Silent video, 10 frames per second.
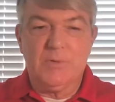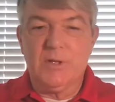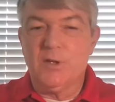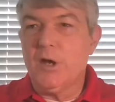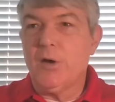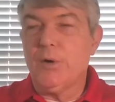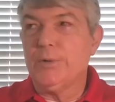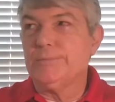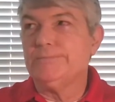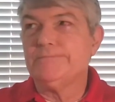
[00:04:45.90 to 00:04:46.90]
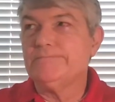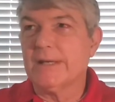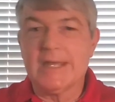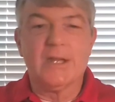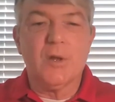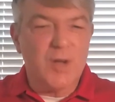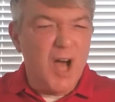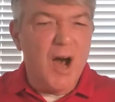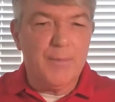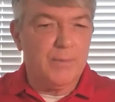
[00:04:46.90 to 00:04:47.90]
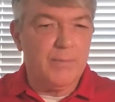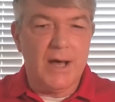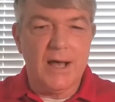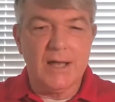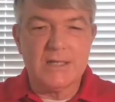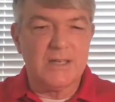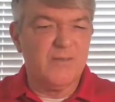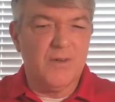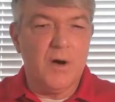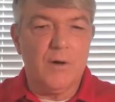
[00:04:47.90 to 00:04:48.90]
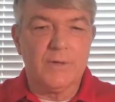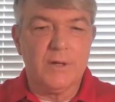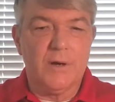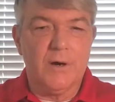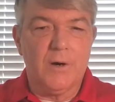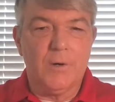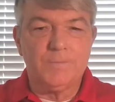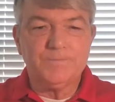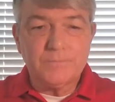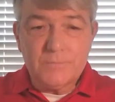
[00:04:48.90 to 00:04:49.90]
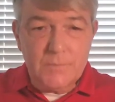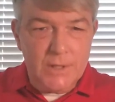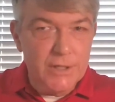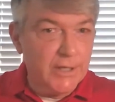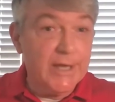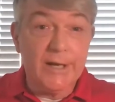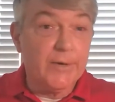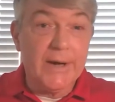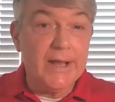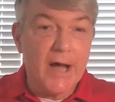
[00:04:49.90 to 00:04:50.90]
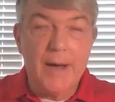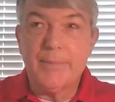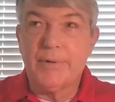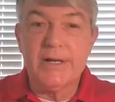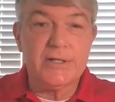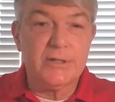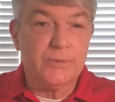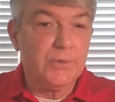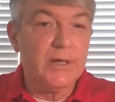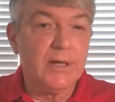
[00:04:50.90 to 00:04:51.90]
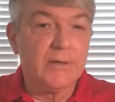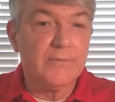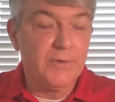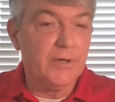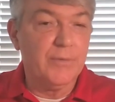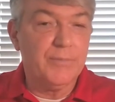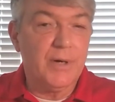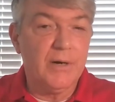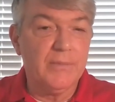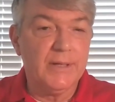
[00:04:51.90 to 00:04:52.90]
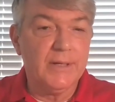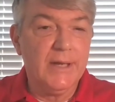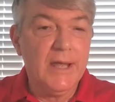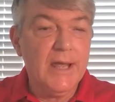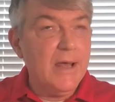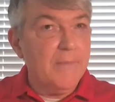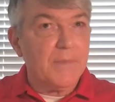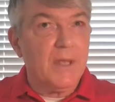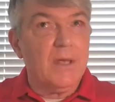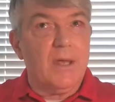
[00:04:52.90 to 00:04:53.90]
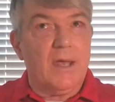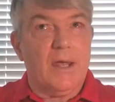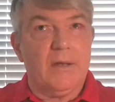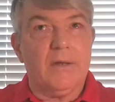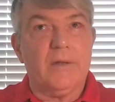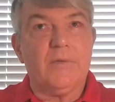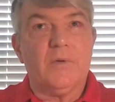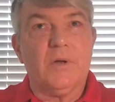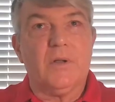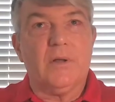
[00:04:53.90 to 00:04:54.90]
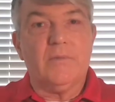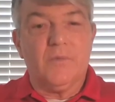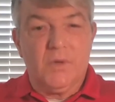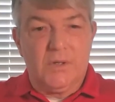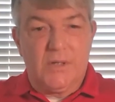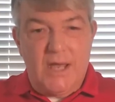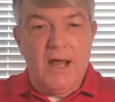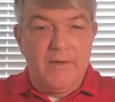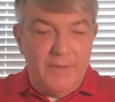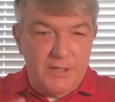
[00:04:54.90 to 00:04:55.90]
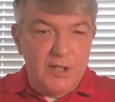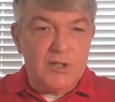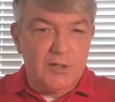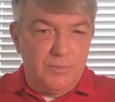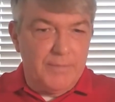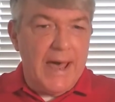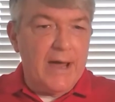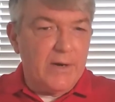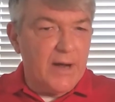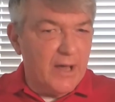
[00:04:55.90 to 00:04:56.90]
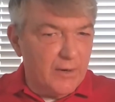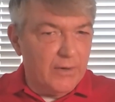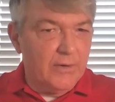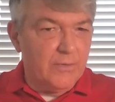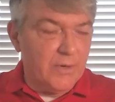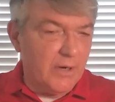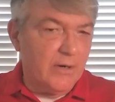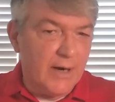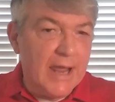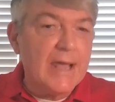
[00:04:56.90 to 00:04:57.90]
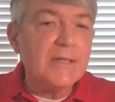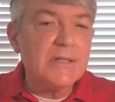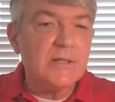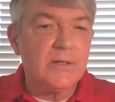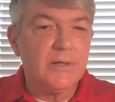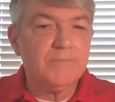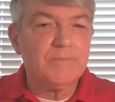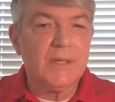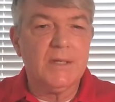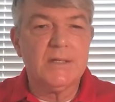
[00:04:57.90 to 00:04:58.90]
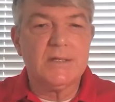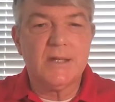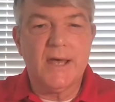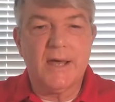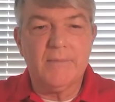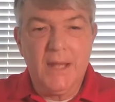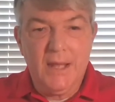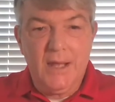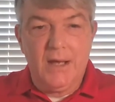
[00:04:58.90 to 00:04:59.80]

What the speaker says: with no compromise involved at all. You get a great operational rig for your department. And what kind of additional background or answer is that